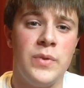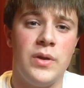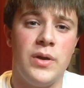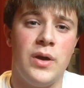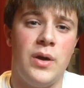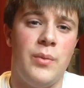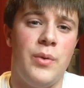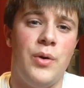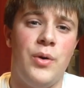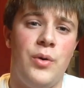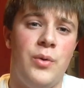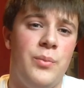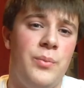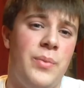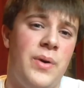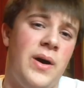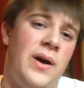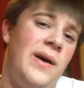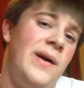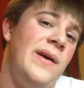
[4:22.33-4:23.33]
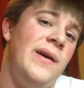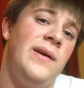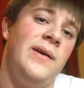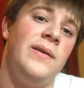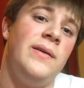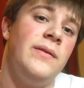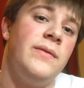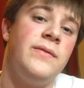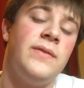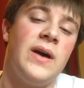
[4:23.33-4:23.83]
come home
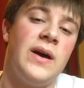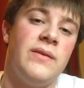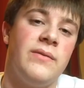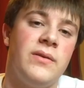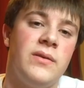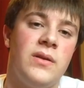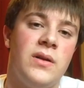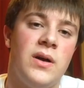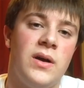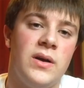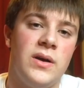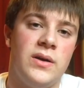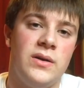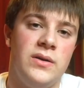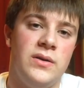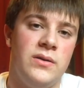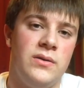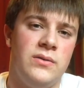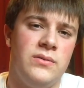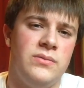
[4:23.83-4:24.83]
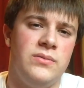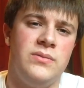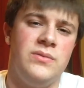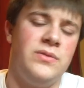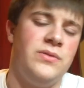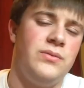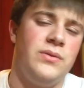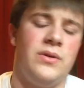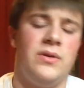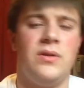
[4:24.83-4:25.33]
by five o'clock. You know,
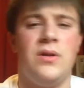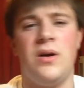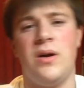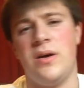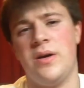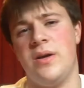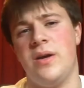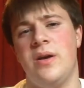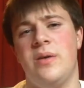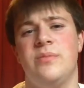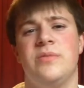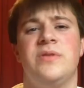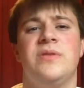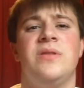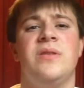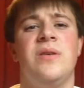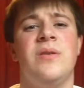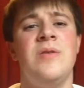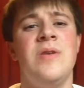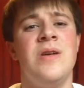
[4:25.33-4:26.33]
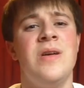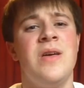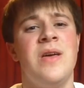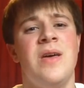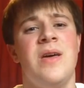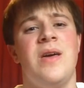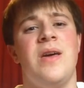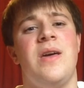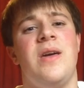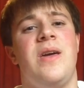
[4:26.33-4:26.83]
three o'clock comes
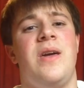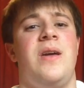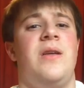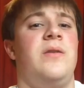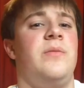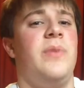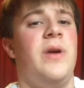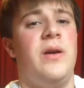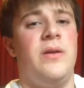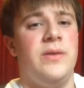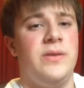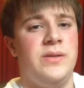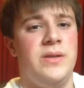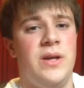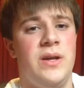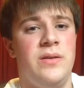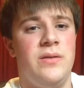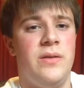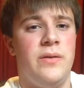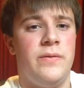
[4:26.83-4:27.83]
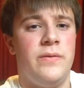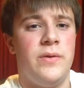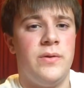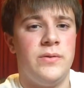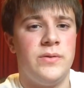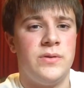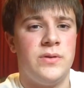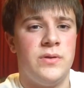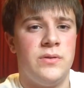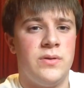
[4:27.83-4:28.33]
and your battery's dead, the
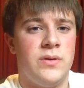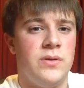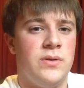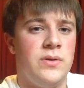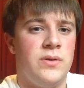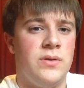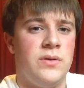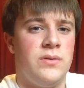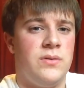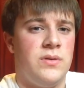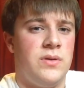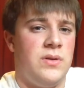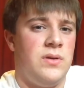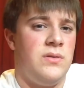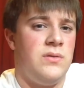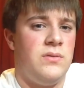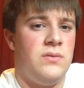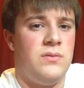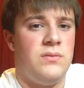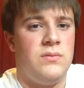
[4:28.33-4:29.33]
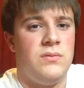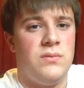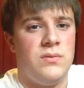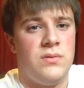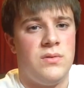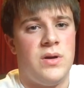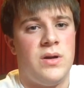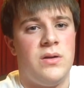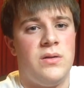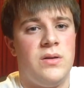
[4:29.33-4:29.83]
phone's no good, and
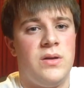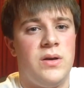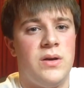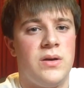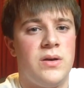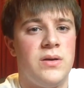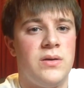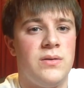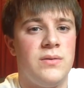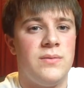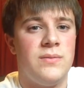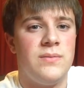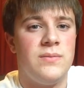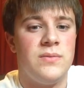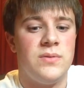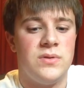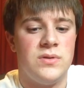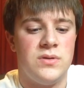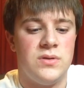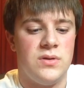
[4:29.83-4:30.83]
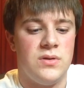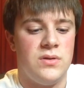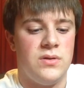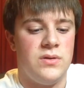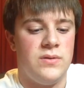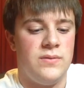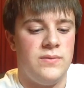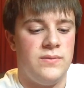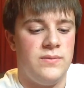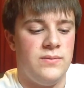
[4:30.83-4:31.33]
you're out of luck.
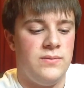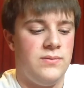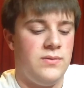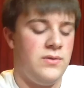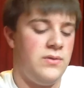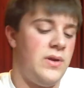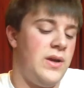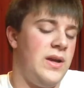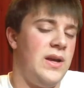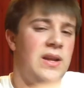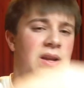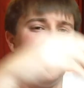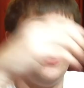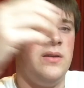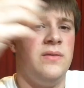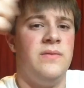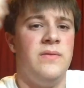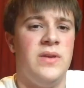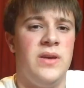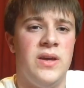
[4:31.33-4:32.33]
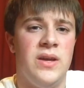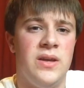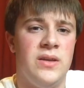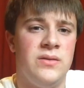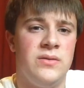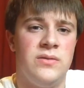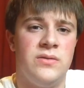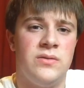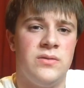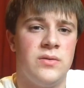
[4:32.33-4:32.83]
So if you're like at an
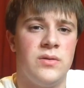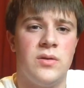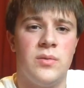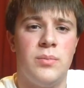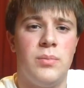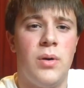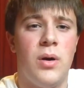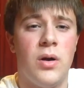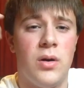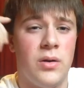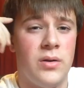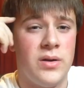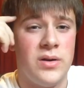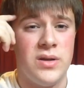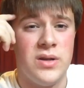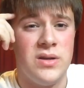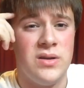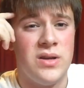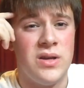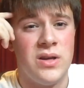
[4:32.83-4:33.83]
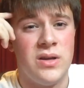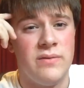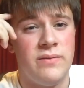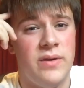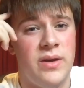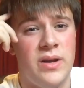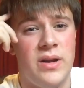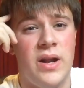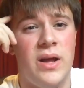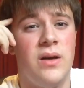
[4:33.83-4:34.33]
event or a party and you can't
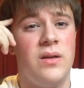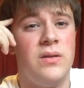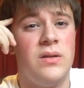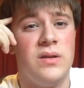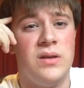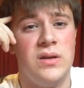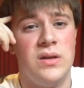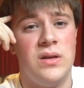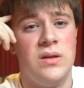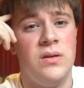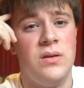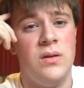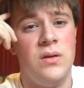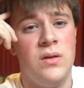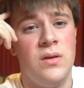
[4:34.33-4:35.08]
find an outlet